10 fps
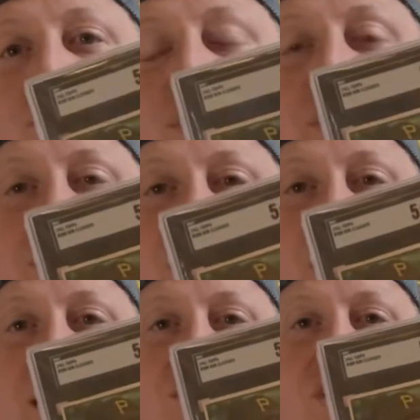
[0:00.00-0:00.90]
his
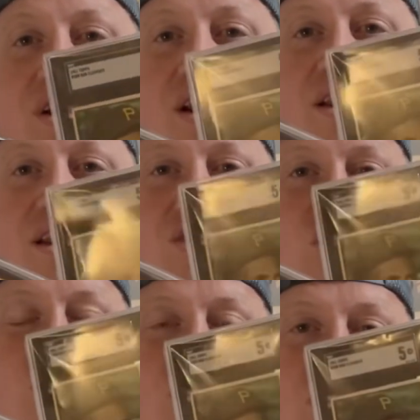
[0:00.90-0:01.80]
collection, and these
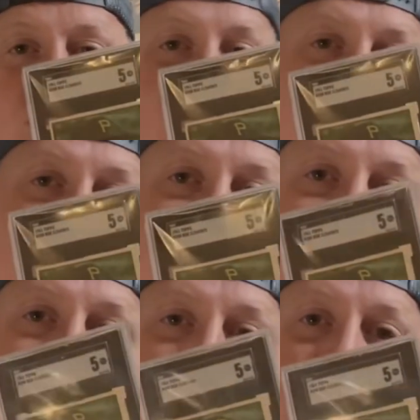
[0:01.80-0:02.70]
are 3 of
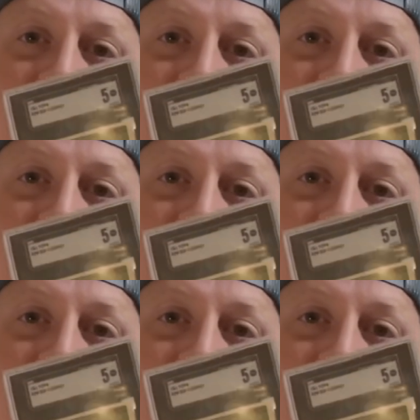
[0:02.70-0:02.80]
them.